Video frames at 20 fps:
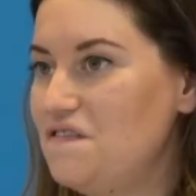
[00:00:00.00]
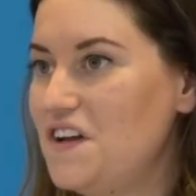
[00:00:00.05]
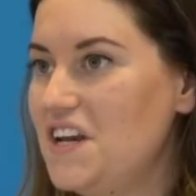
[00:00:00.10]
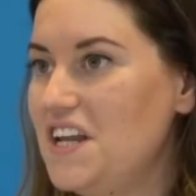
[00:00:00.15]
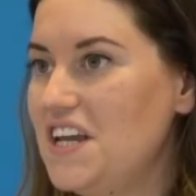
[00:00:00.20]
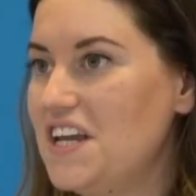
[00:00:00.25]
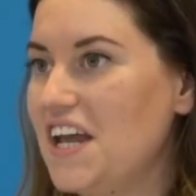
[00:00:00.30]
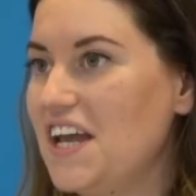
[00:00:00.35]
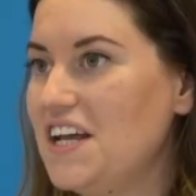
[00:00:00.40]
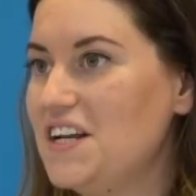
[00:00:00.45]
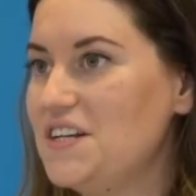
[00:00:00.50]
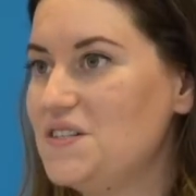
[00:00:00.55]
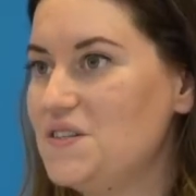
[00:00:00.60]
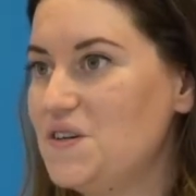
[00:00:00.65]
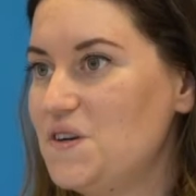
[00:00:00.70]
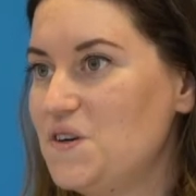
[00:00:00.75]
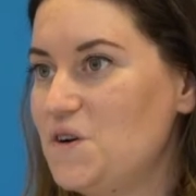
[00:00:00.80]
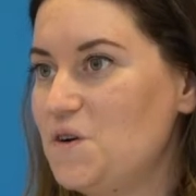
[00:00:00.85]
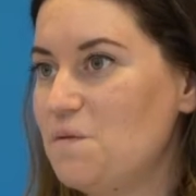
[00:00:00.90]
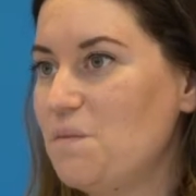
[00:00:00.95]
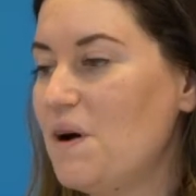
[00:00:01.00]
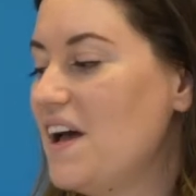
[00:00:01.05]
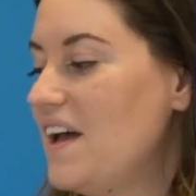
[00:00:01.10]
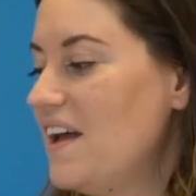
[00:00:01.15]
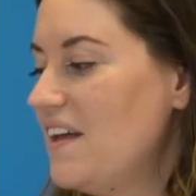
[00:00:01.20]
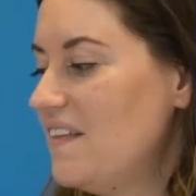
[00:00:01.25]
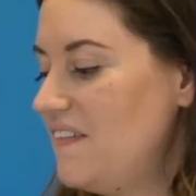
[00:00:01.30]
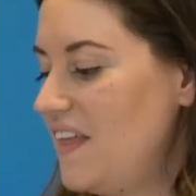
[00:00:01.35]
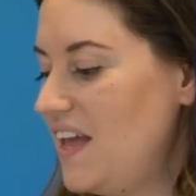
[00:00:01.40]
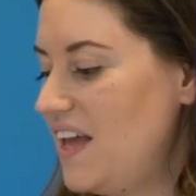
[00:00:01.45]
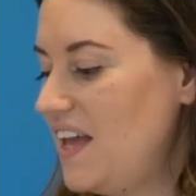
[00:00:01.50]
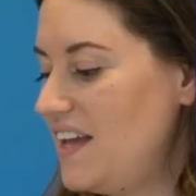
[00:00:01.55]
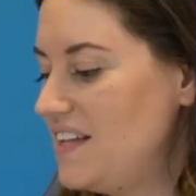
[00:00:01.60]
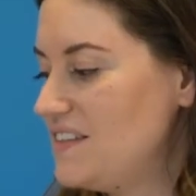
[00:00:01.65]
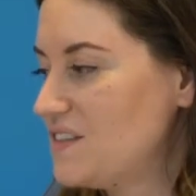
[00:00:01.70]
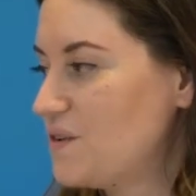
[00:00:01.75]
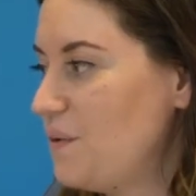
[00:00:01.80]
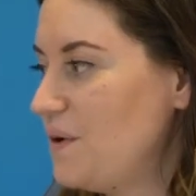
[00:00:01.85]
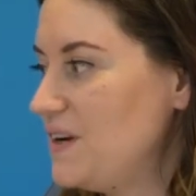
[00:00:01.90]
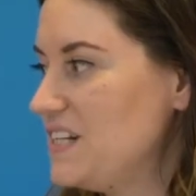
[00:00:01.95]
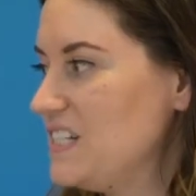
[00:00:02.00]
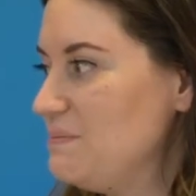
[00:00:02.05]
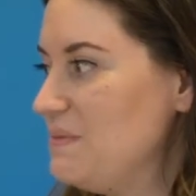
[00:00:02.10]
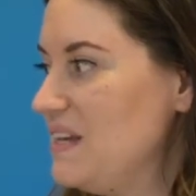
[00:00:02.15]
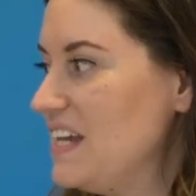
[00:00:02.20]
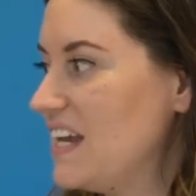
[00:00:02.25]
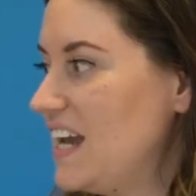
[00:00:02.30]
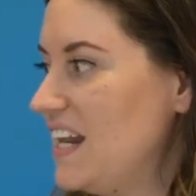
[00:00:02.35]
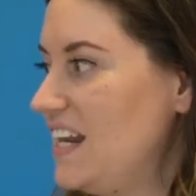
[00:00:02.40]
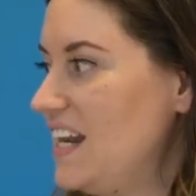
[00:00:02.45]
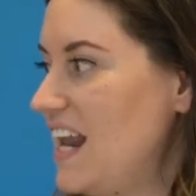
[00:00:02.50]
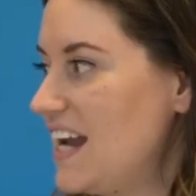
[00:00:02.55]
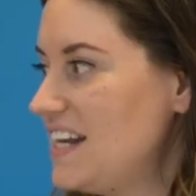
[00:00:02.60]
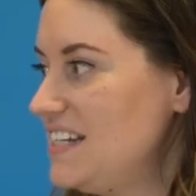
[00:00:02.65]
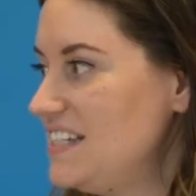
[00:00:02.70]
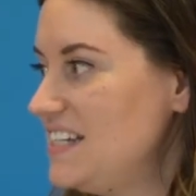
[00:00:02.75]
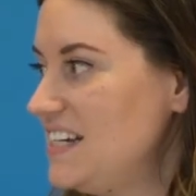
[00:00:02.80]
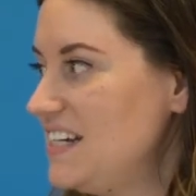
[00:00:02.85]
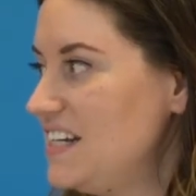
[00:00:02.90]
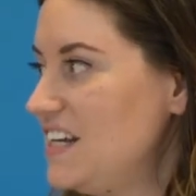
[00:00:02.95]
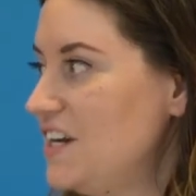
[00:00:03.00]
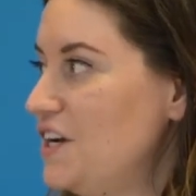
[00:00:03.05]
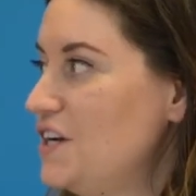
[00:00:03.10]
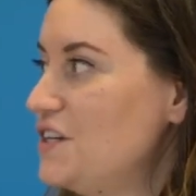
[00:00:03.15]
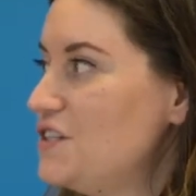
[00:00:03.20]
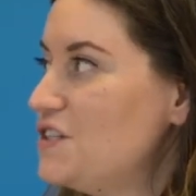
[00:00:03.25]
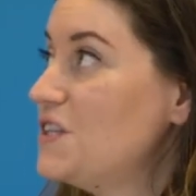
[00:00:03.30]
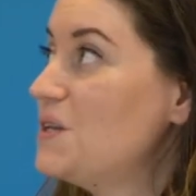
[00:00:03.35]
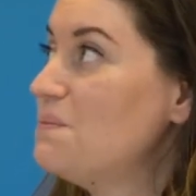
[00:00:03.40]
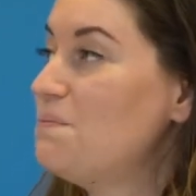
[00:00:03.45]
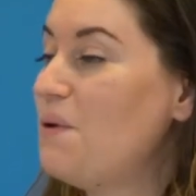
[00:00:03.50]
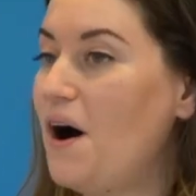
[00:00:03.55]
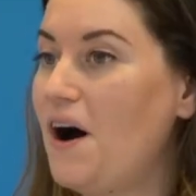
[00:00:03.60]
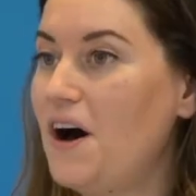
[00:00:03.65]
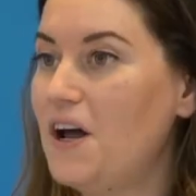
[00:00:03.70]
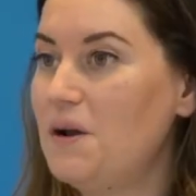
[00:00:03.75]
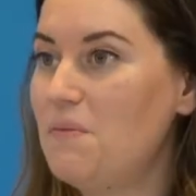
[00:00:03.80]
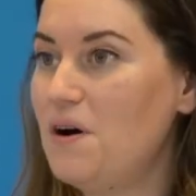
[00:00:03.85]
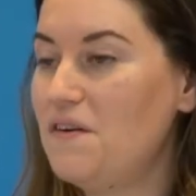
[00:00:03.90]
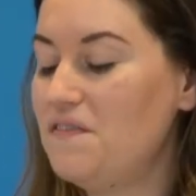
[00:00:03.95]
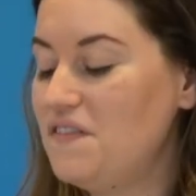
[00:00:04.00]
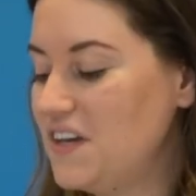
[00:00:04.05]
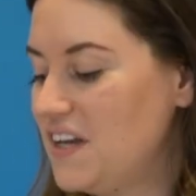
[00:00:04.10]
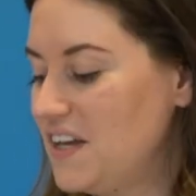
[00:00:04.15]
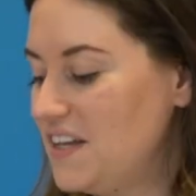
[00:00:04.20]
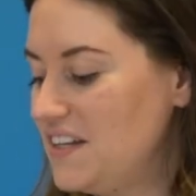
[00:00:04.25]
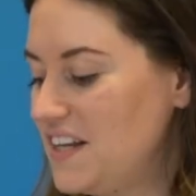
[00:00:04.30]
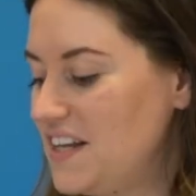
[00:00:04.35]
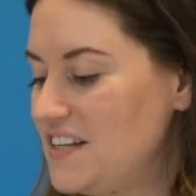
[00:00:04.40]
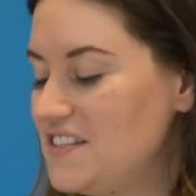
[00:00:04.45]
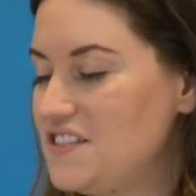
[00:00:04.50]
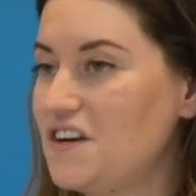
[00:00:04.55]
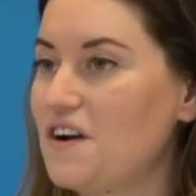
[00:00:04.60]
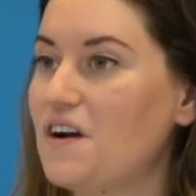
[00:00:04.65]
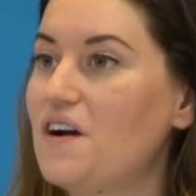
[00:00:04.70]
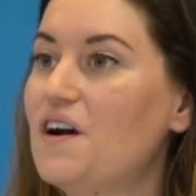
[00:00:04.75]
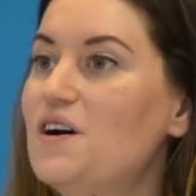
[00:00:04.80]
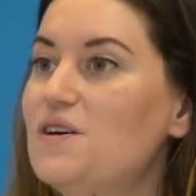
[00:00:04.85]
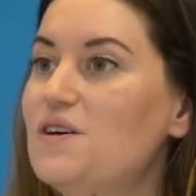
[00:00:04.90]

fitting in tube that is going to be connected to the bottom of the condenser